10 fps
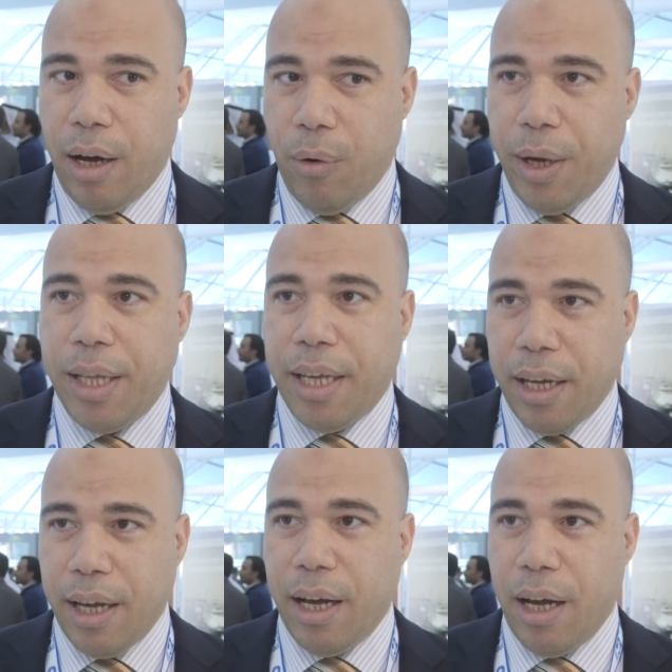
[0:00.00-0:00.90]

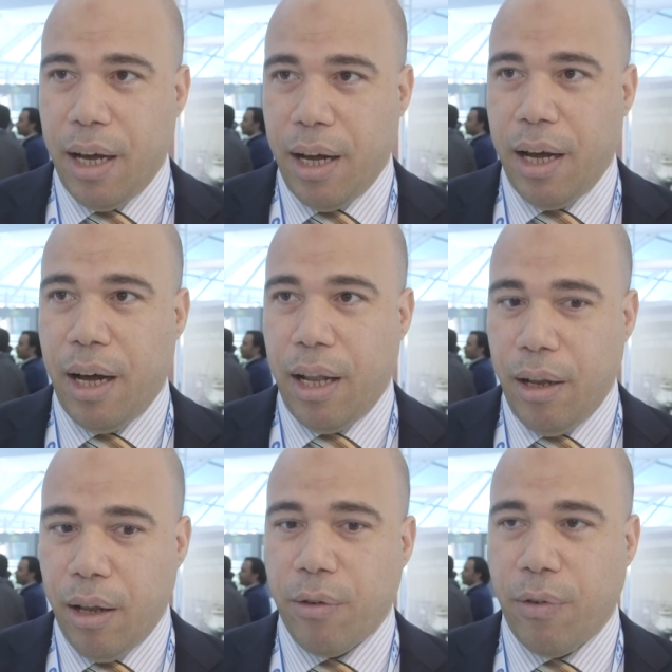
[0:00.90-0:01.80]
waiting a
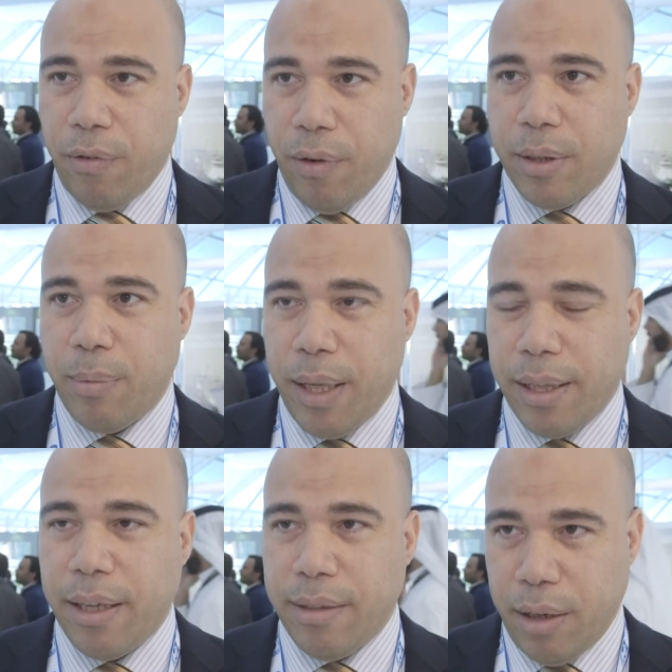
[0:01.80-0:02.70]
lot of
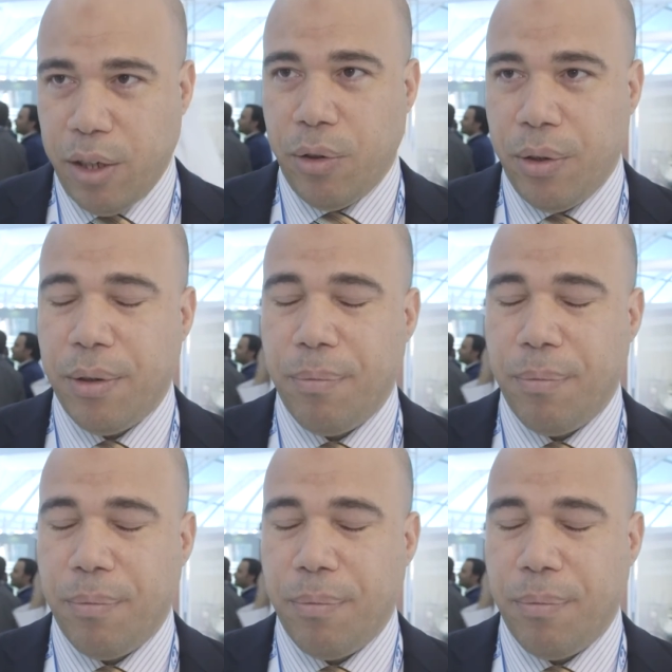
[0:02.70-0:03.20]
investment in the region.